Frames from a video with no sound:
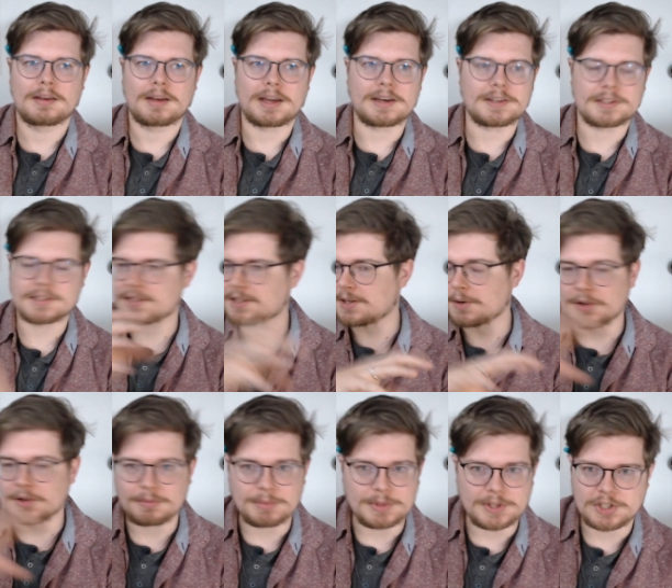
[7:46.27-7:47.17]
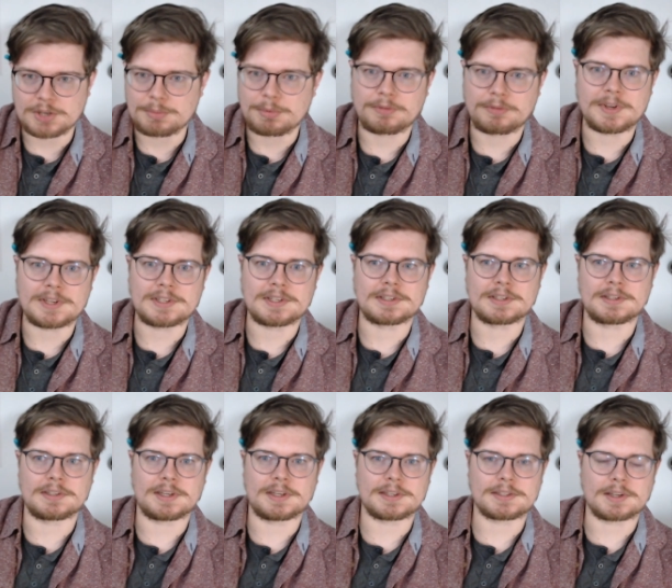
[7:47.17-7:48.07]
and it's still going to be the ship of Theseus
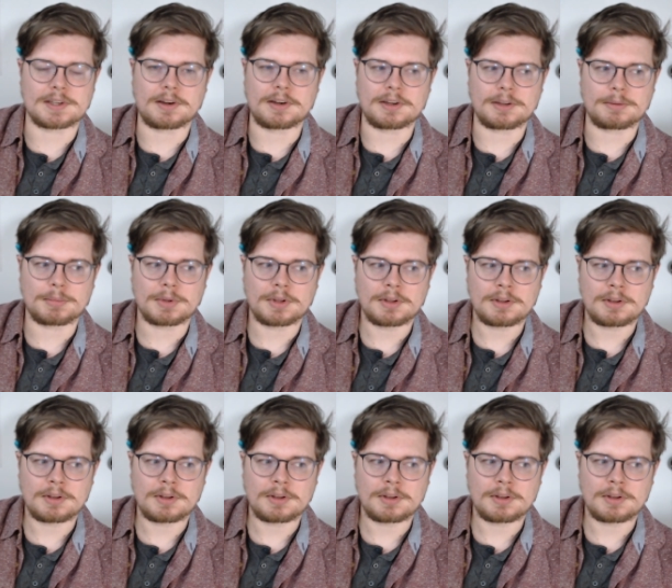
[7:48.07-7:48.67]
in years' time.